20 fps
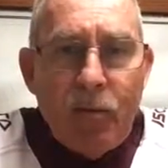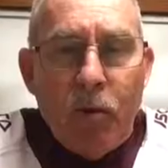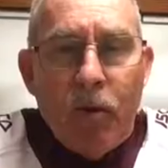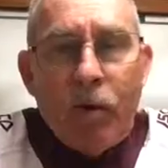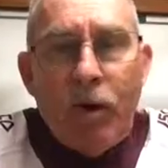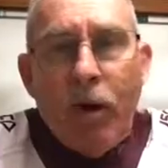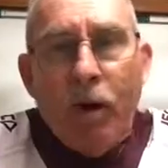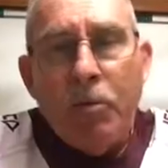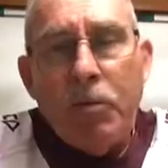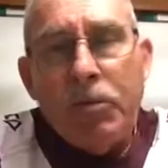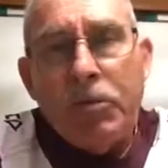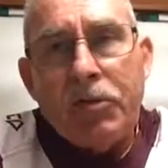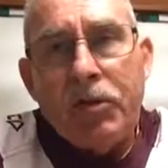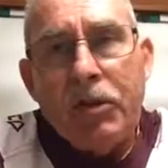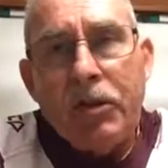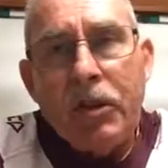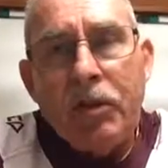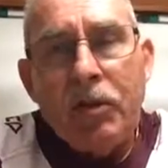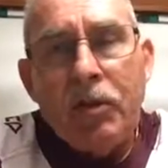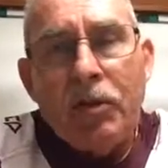Well, I was
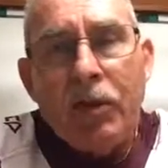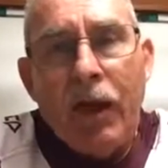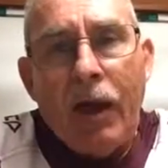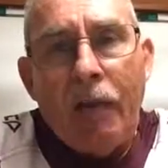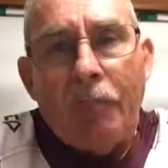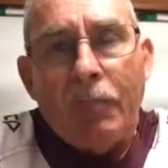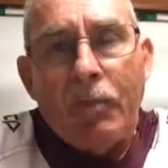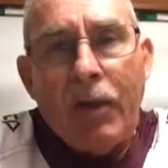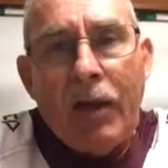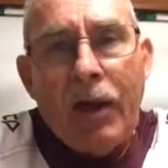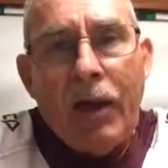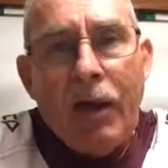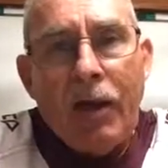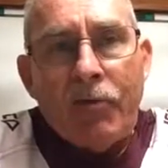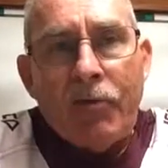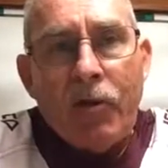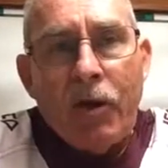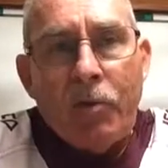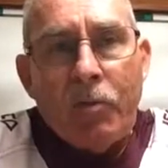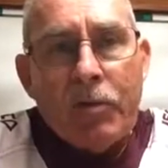thinking
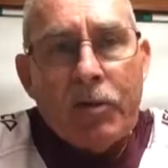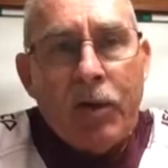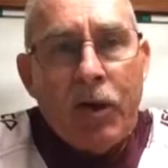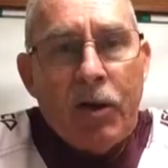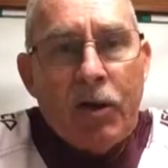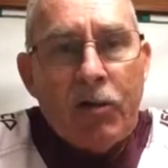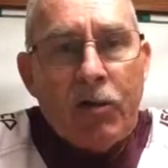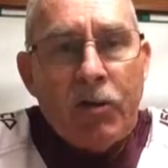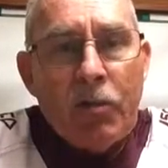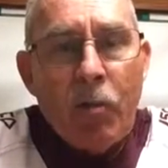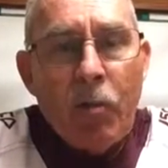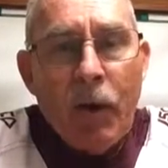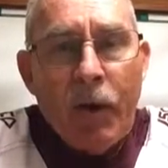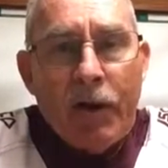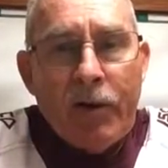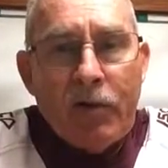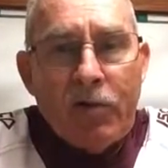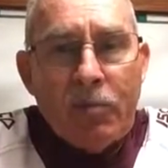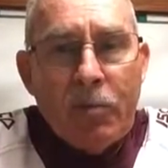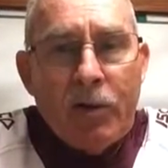Cartwright was going to do
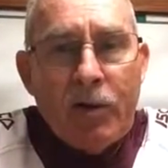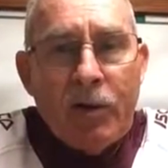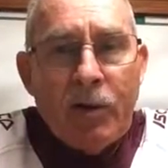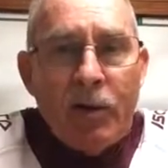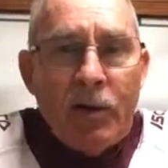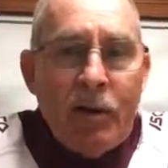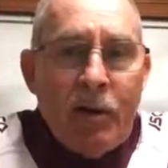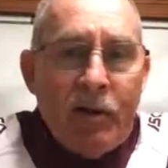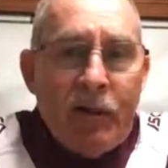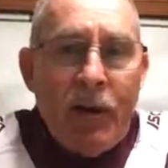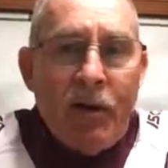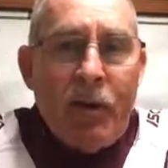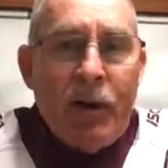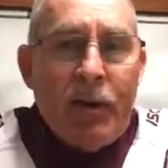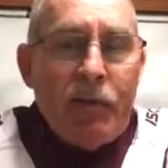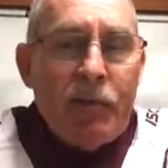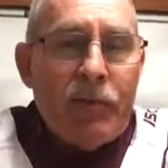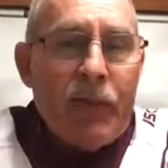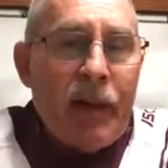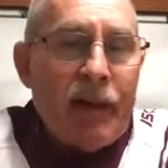wonders, but
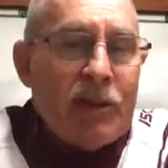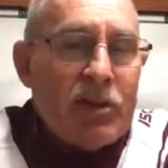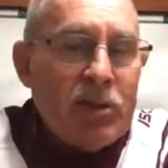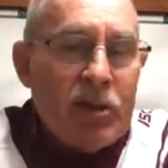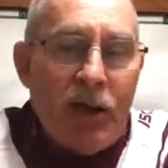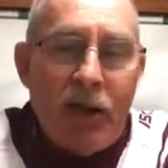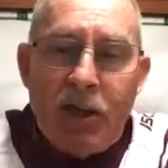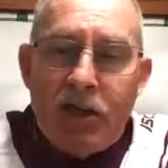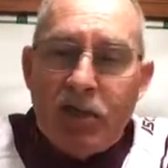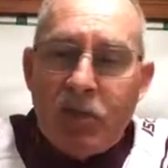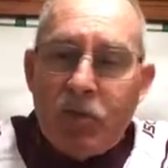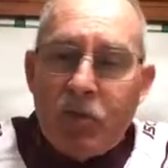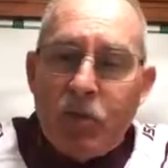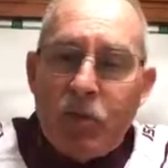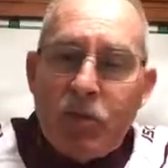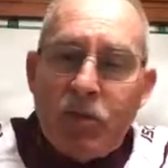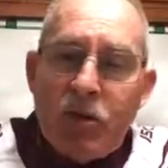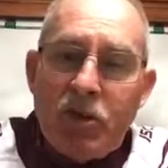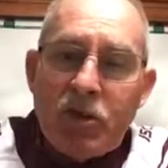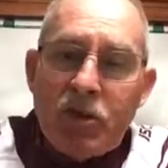they changed his
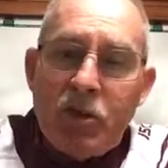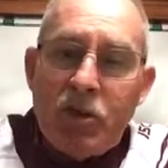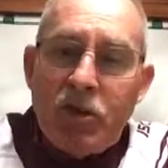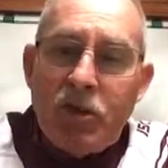position.